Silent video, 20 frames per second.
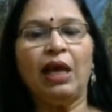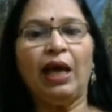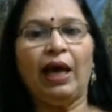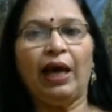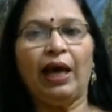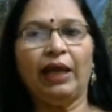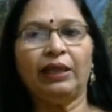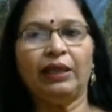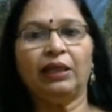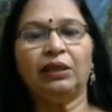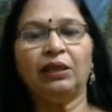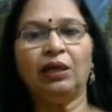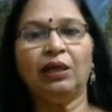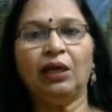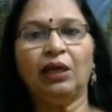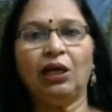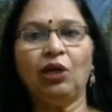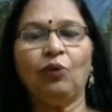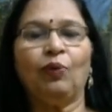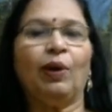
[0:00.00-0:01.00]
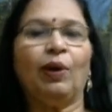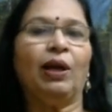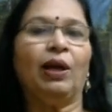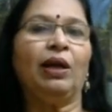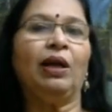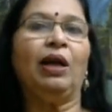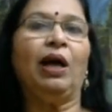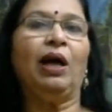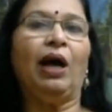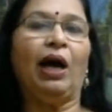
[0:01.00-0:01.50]
And the third
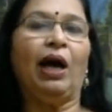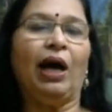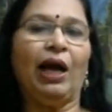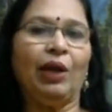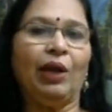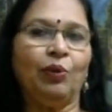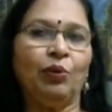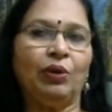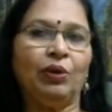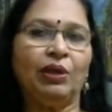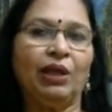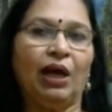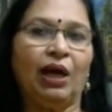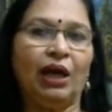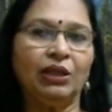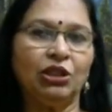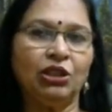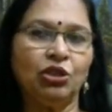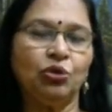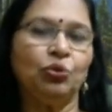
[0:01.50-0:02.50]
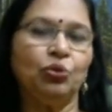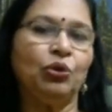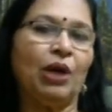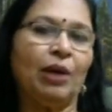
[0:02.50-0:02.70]
one, the other two,